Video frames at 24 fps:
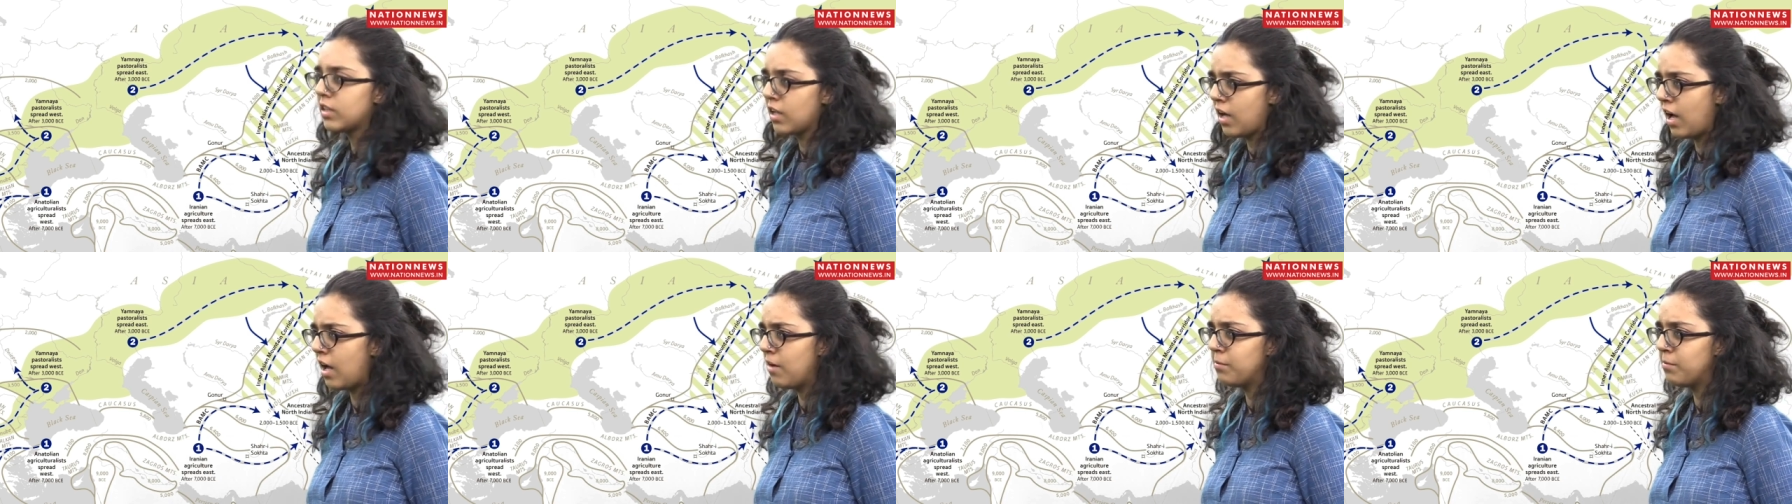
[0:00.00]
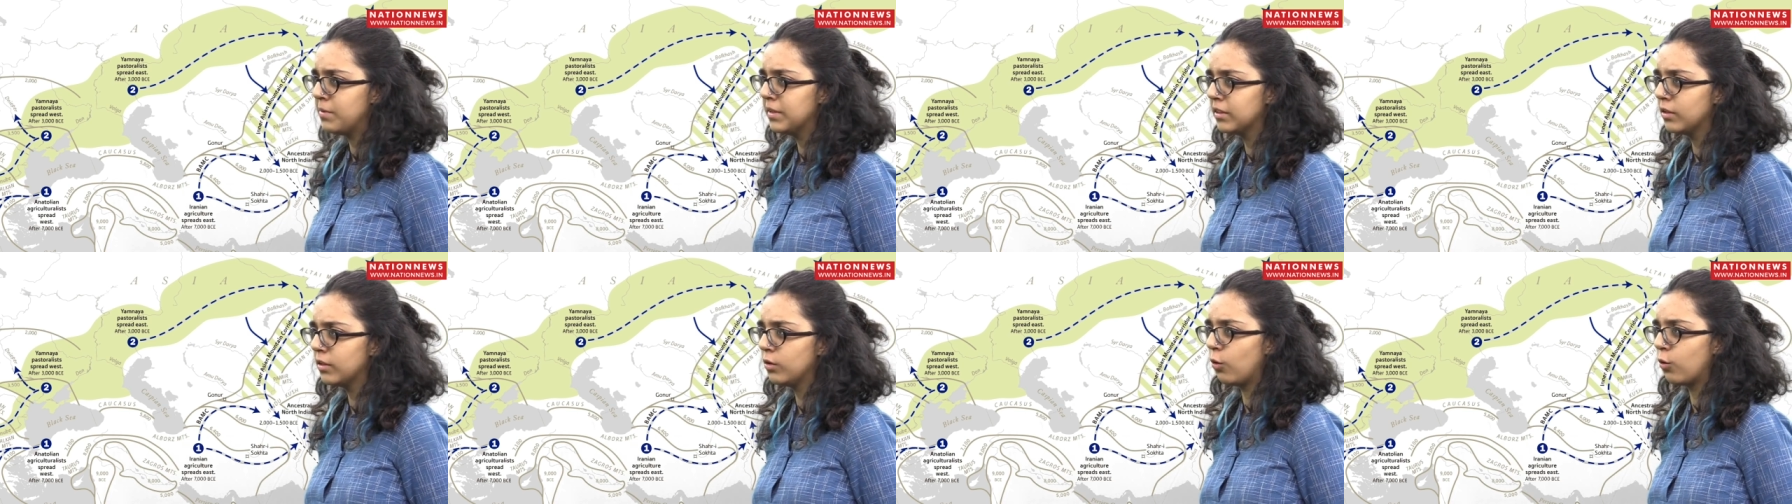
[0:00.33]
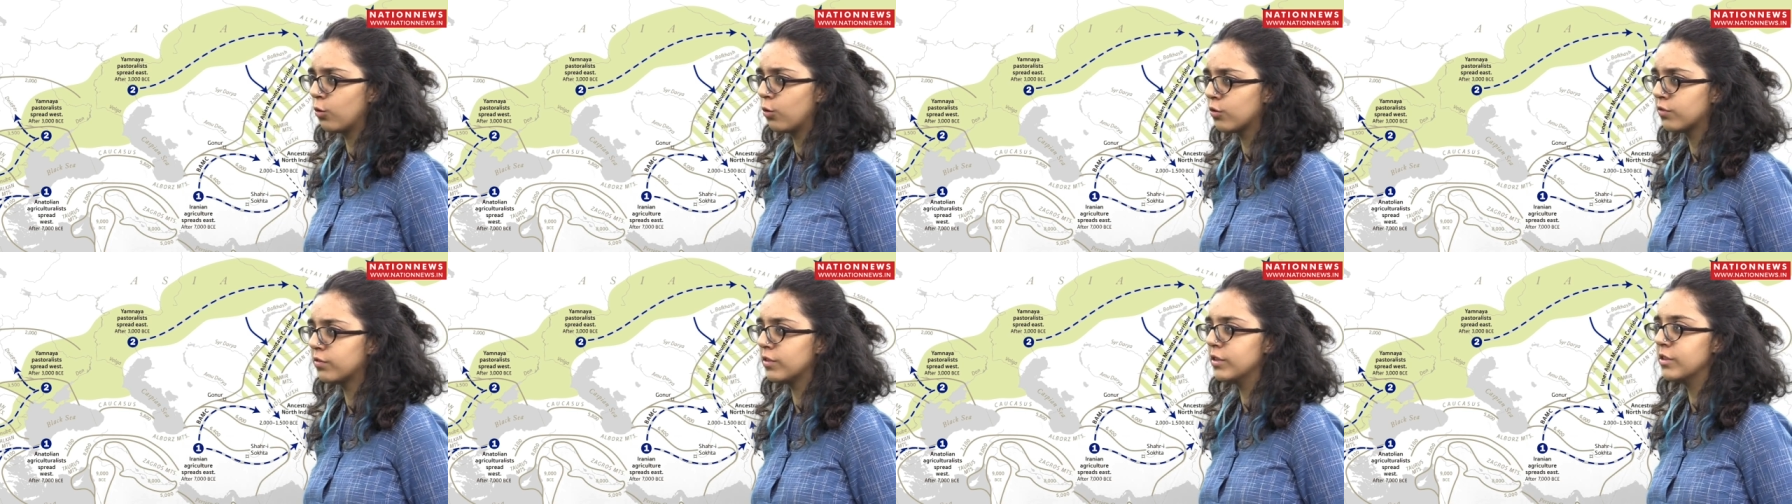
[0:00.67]
there have been a
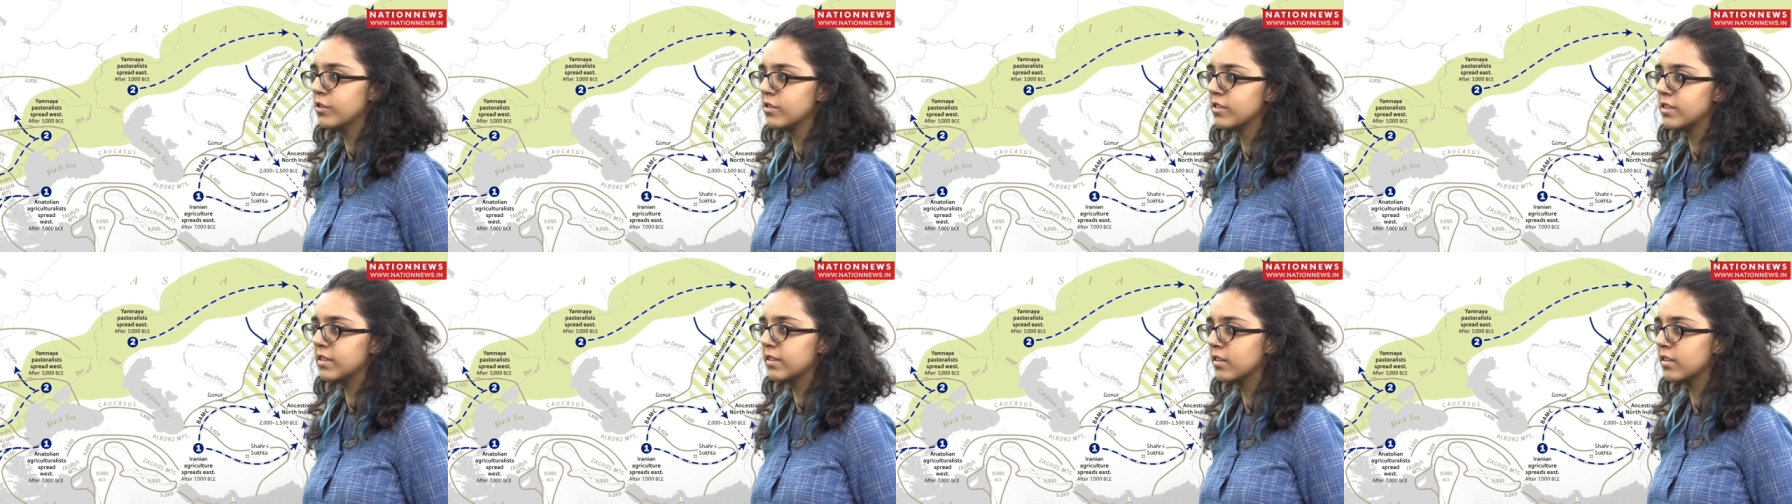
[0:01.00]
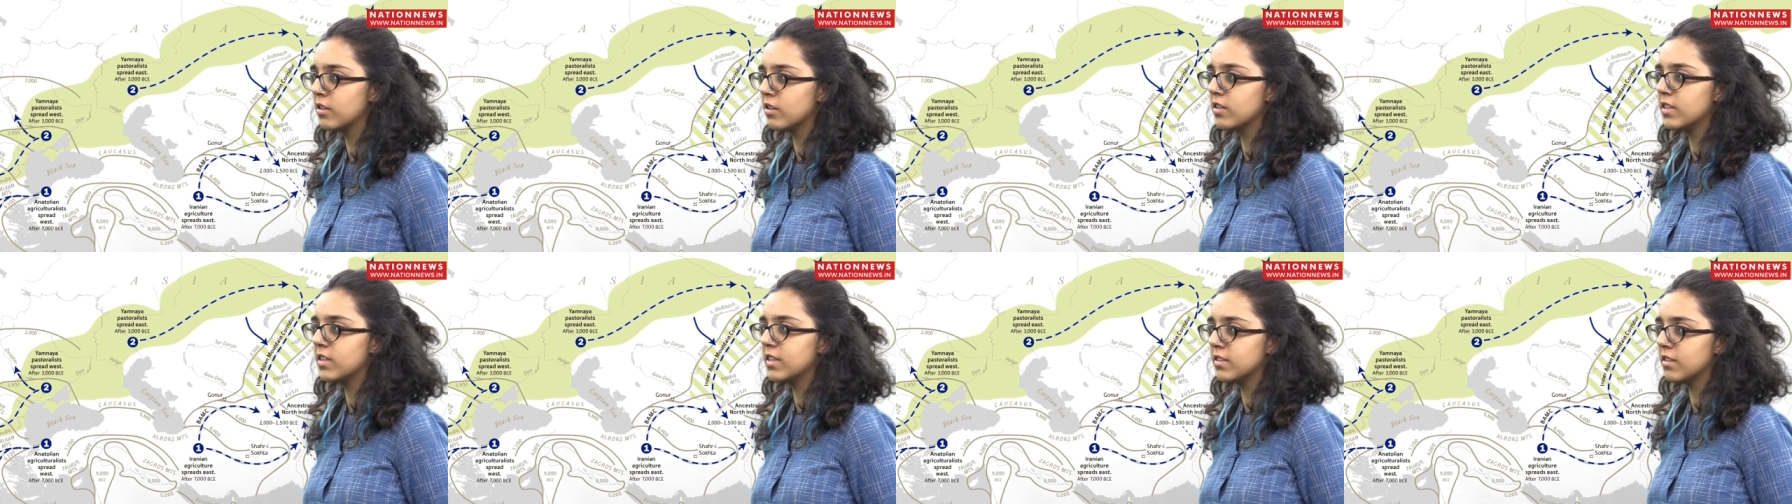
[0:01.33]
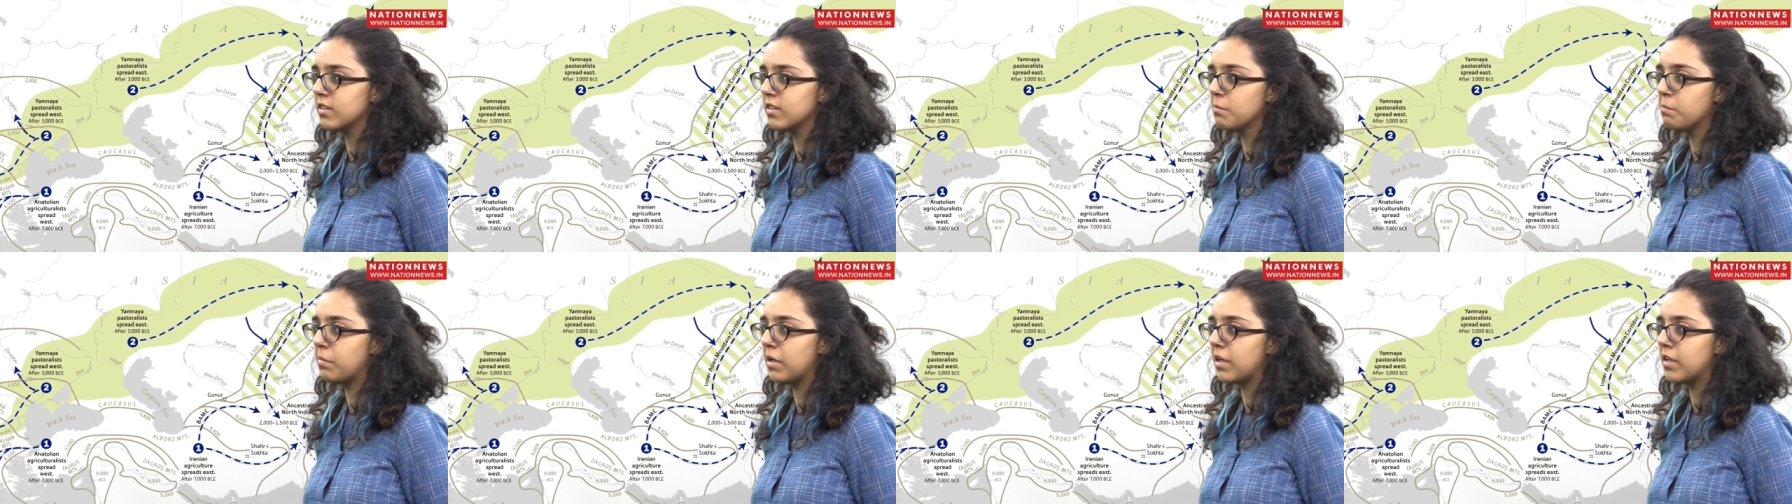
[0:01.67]
lot of interesting theories
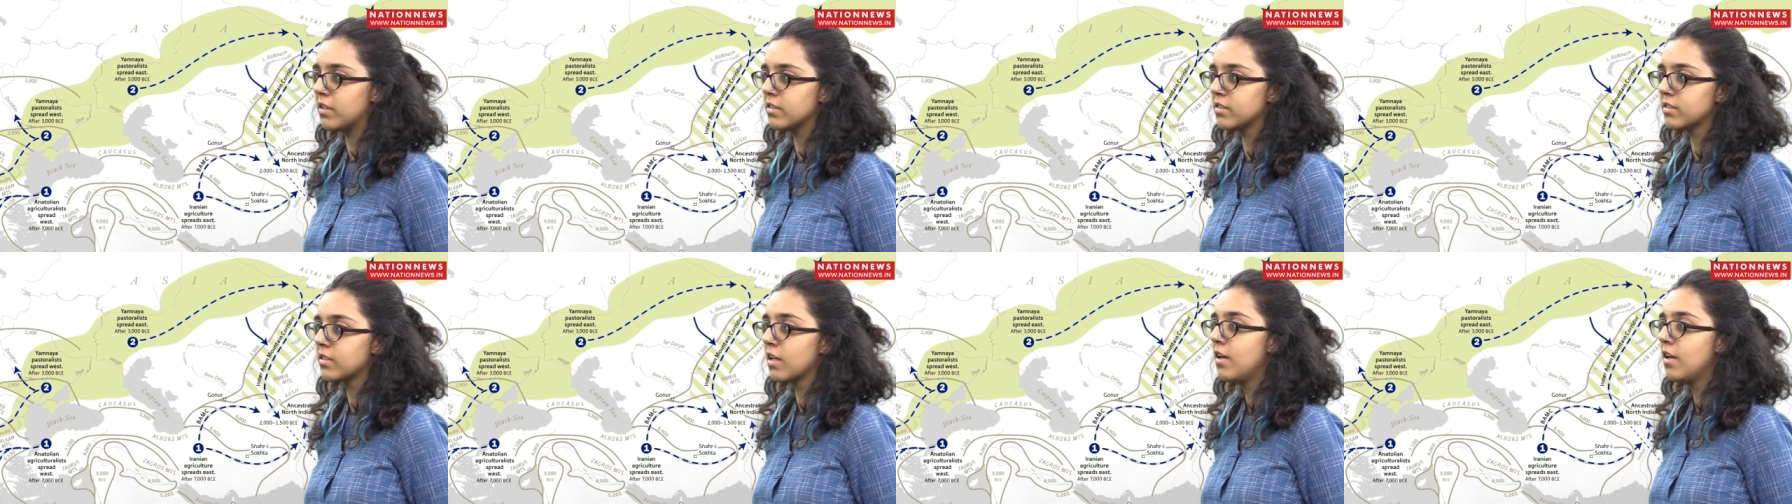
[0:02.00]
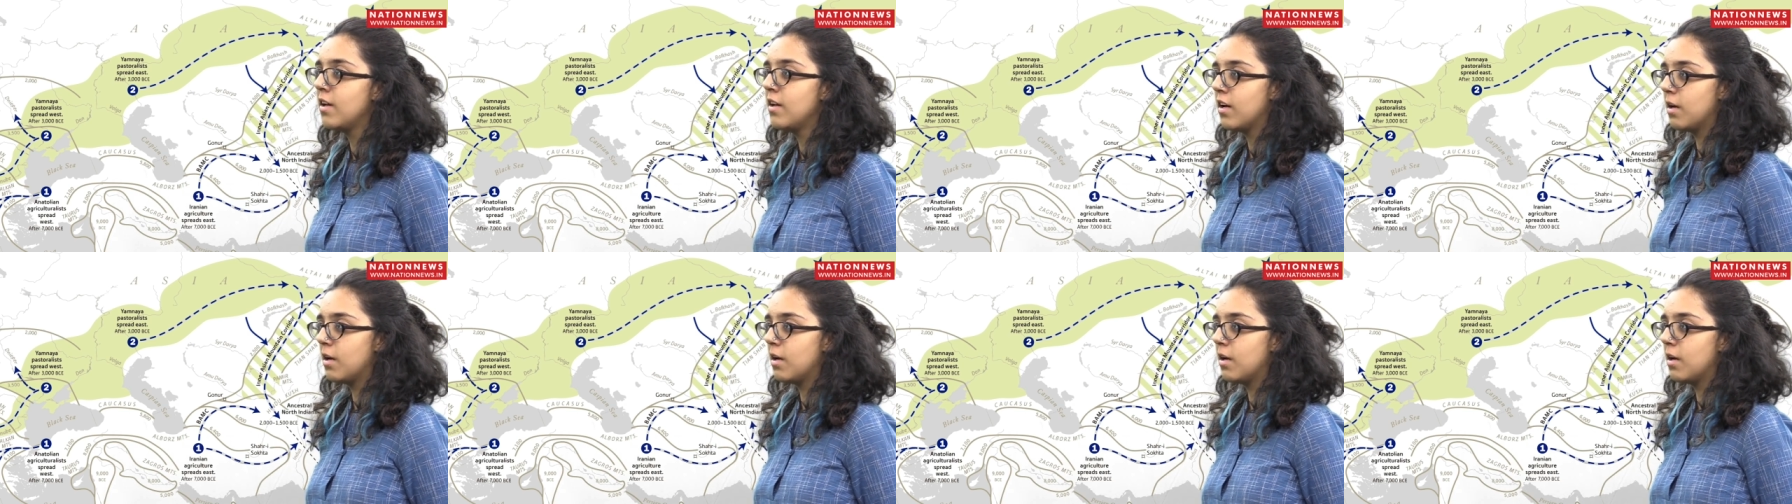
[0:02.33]
in the past